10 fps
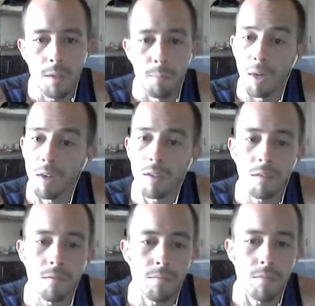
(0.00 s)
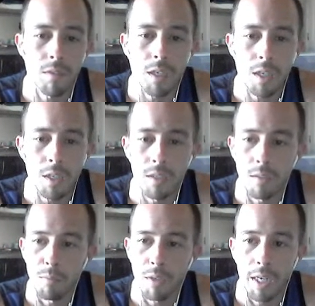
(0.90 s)
Merrell is
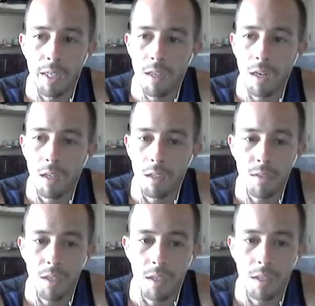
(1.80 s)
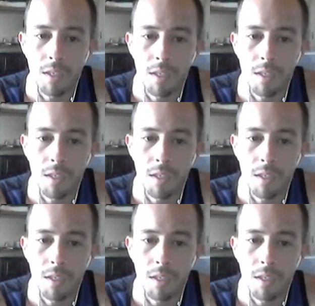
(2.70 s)
a brand that I love selling.